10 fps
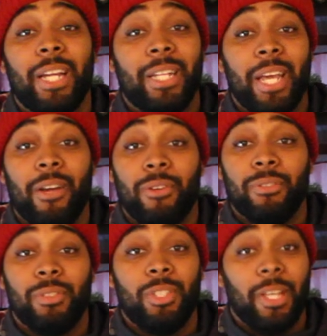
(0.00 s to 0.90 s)
right now,
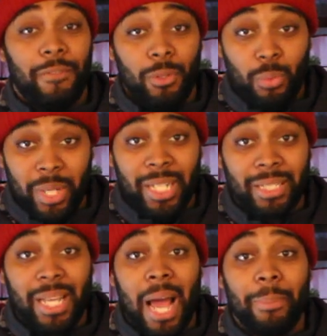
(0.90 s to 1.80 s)
if you win
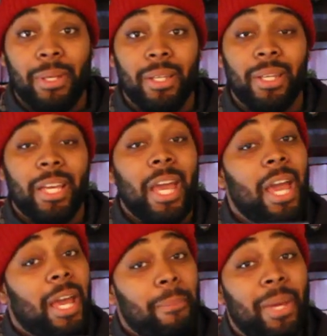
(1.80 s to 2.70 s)
this copy,
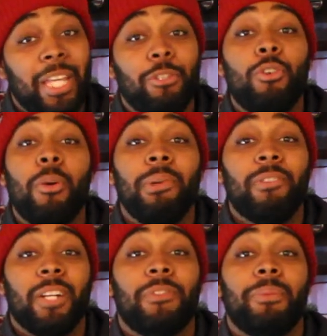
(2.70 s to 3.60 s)
me and you gonna be
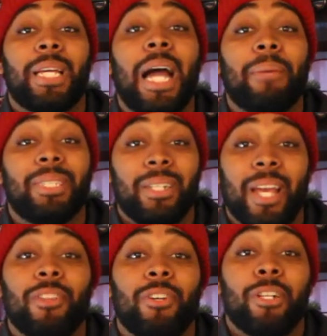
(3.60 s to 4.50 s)
running from the cops
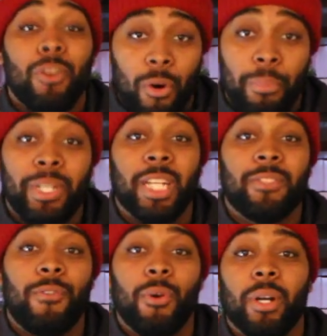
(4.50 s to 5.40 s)
together on P
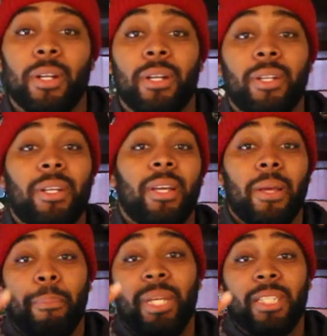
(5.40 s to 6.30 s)
S four.
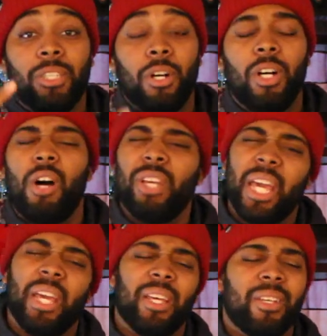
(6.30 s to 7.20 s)
Peace, y'all. Oh
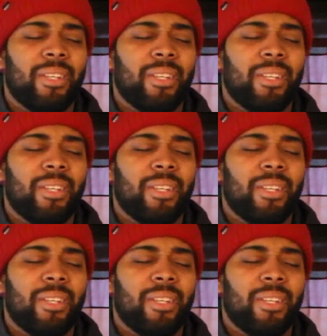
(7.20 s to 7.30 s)
yeah,